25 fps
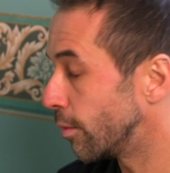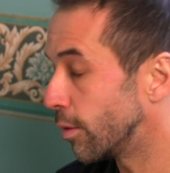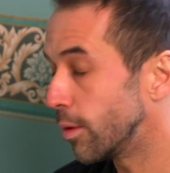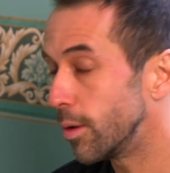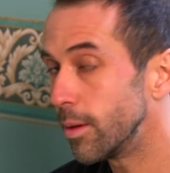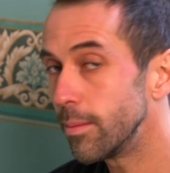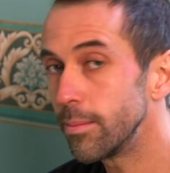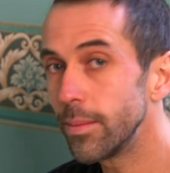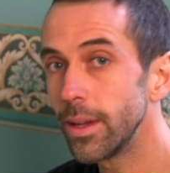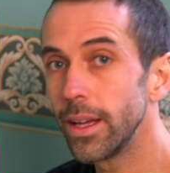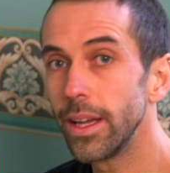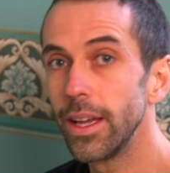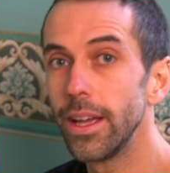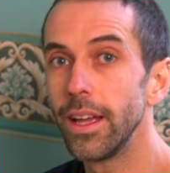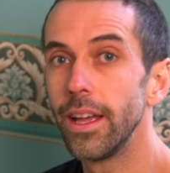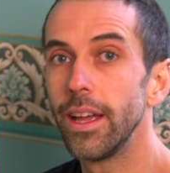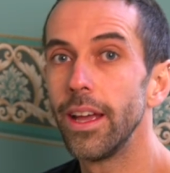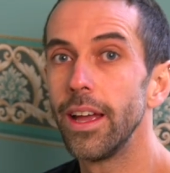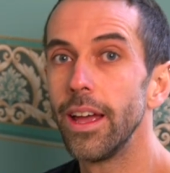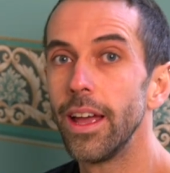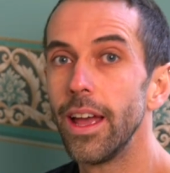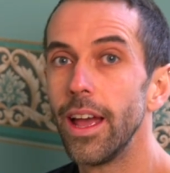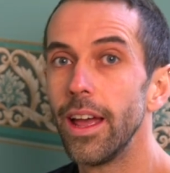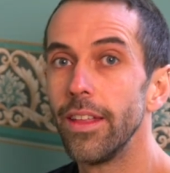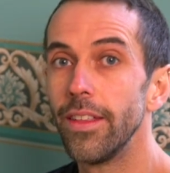warm,
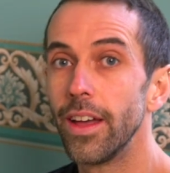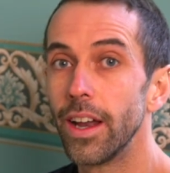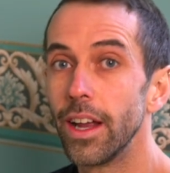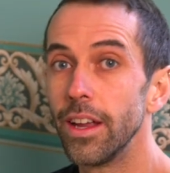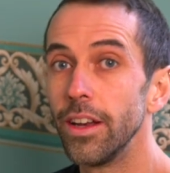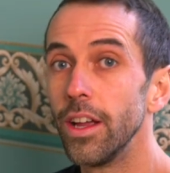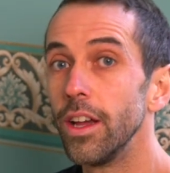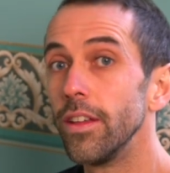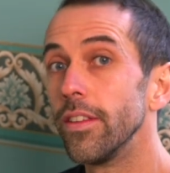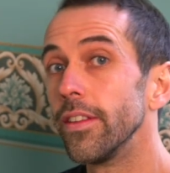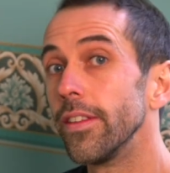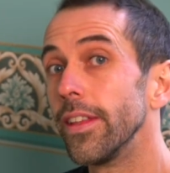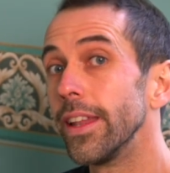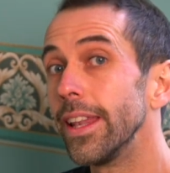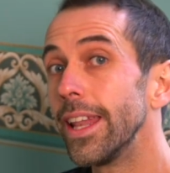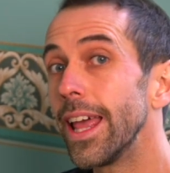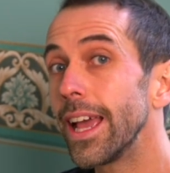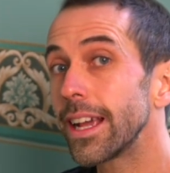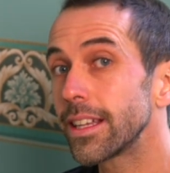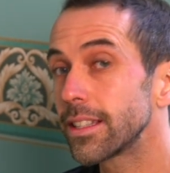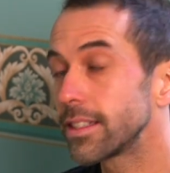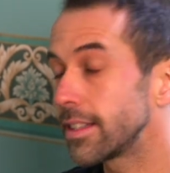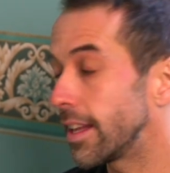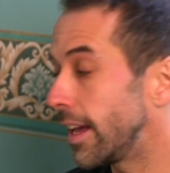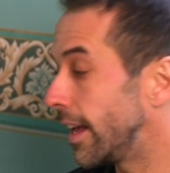then I know that the
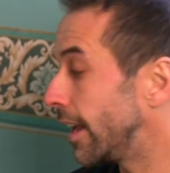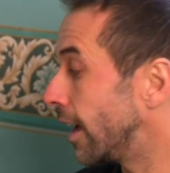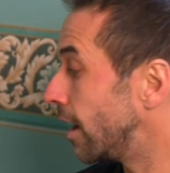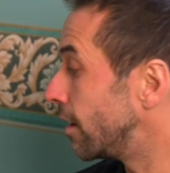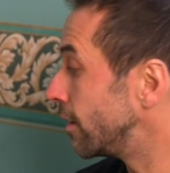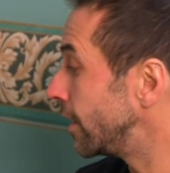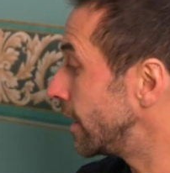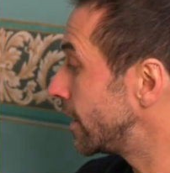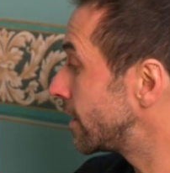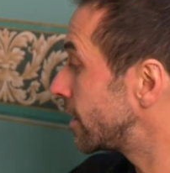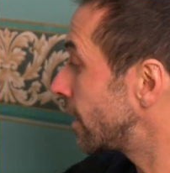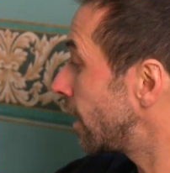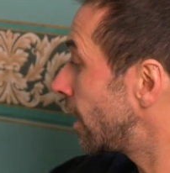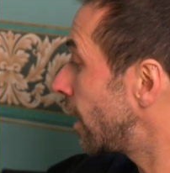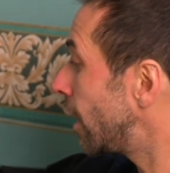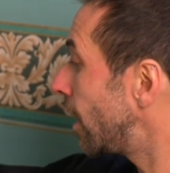next day I'll need to